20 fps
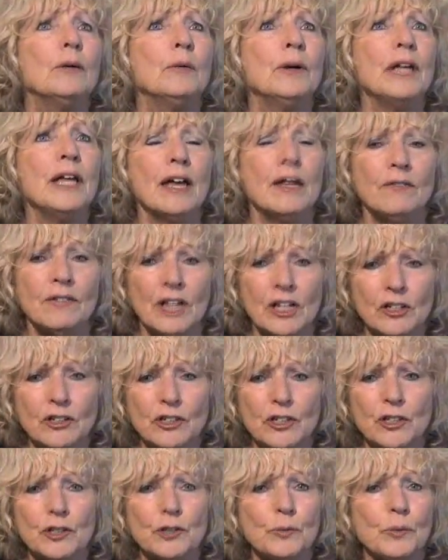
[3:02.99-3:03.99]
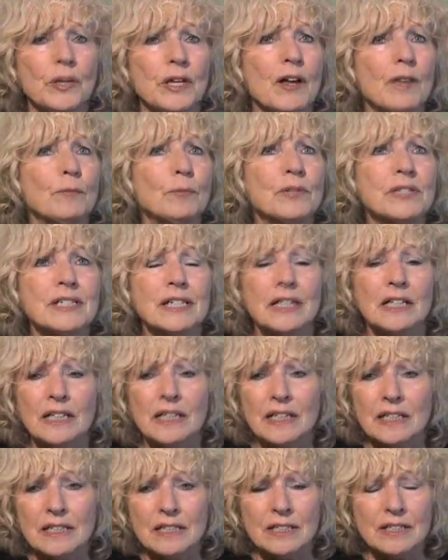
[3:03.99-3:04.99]
We have Asians. We have
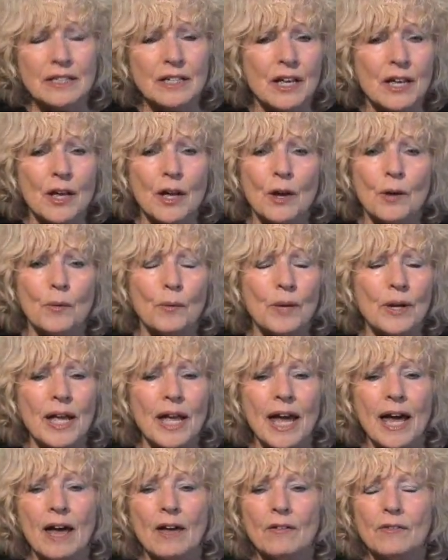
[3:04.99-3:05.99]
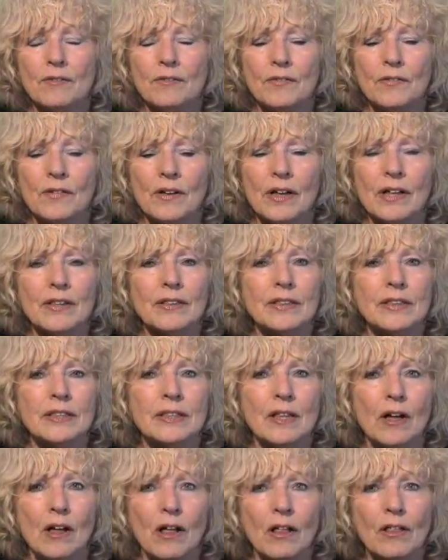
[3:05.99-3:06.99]
Brazilians. We have
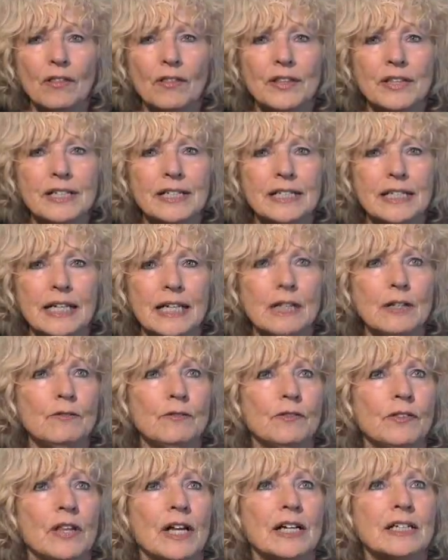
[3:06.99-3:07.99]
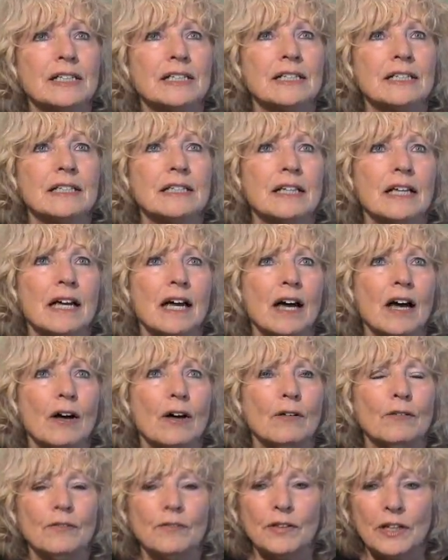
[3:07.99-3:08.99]
all this influx
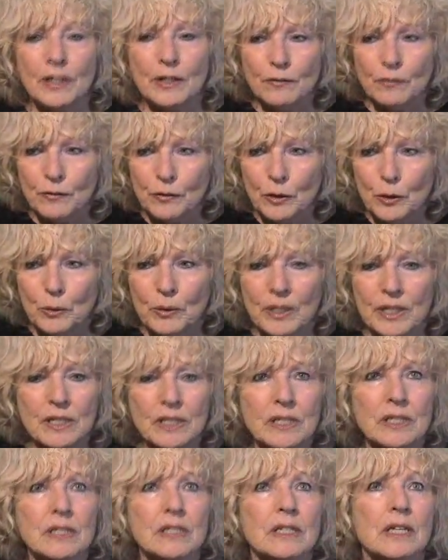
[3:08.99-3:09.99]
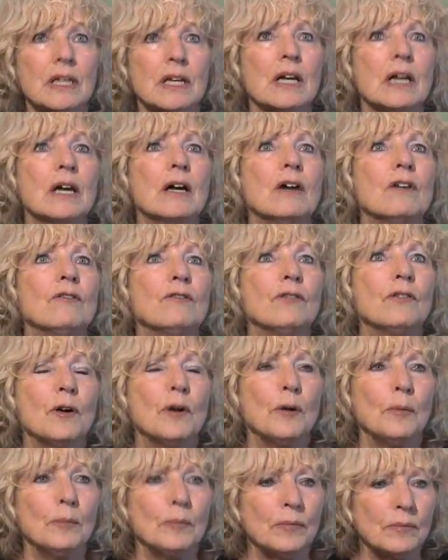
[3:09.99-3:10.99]
of influence
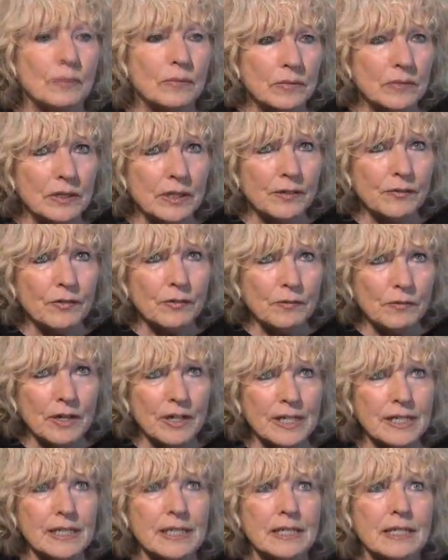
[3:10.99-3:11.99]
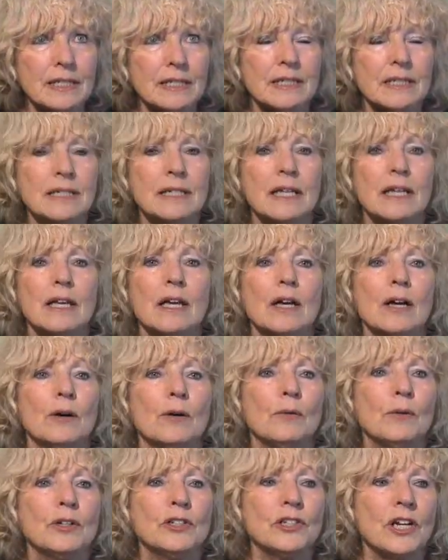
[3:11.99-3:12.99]
from different races,
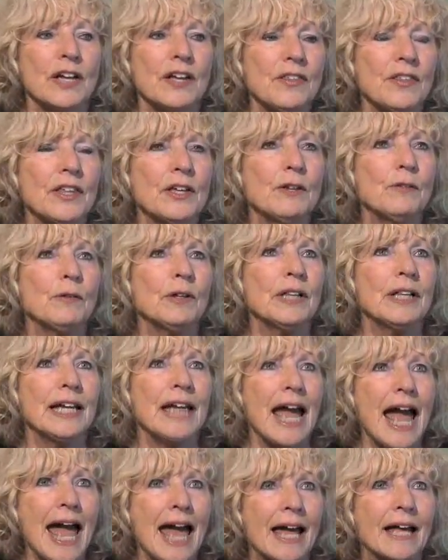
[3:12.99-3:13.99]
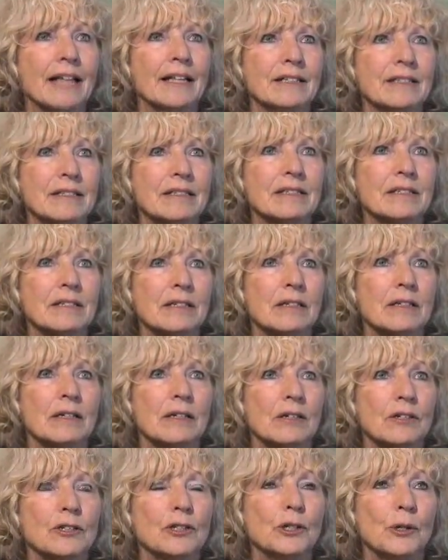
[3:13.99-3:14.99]
which I think really adds
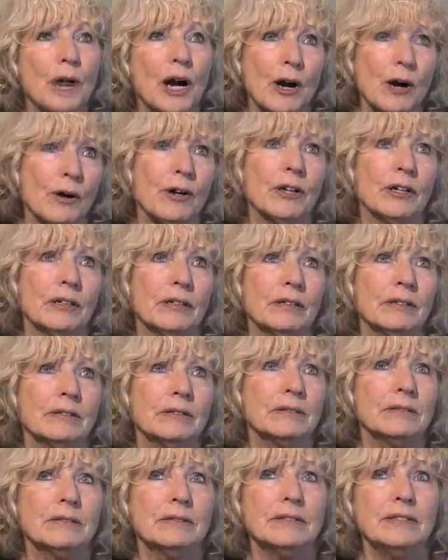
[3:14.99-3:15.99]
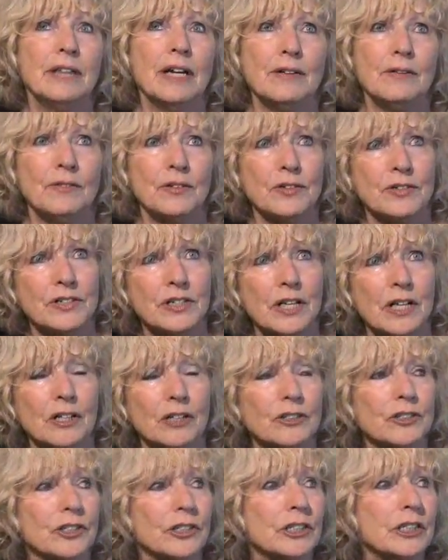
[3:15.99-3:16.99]
to our diverse
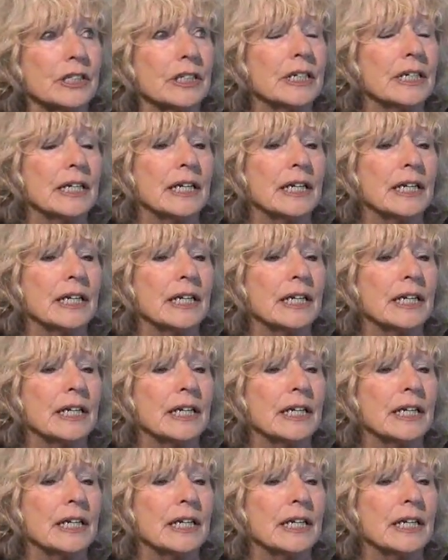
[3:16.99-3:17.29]
culture.